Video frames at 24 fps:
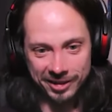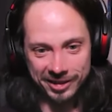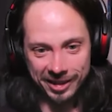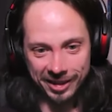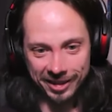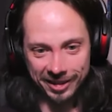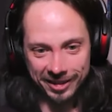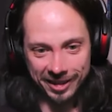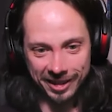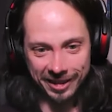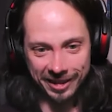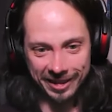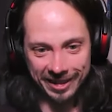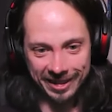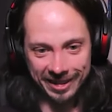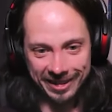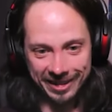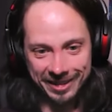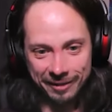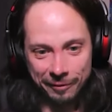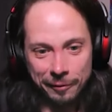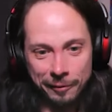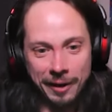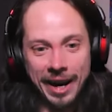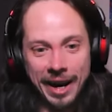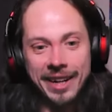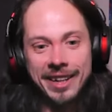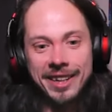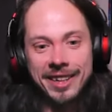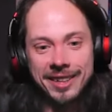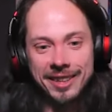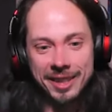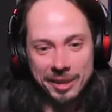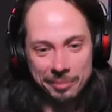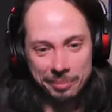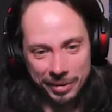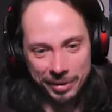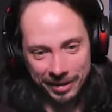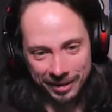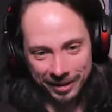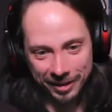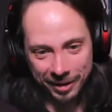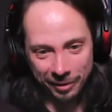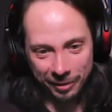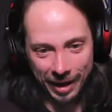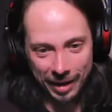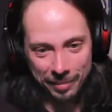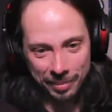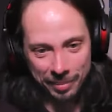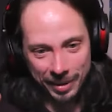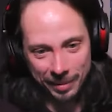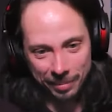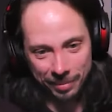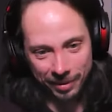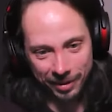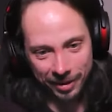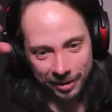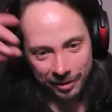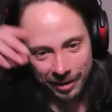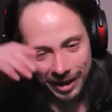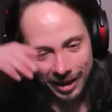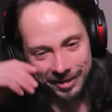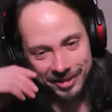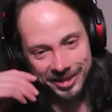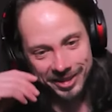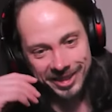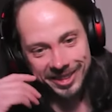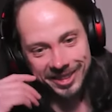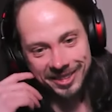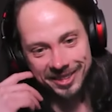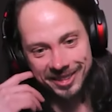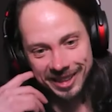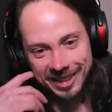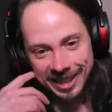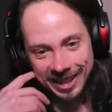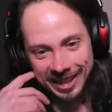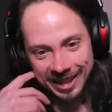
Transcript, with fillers: So finding the right people around you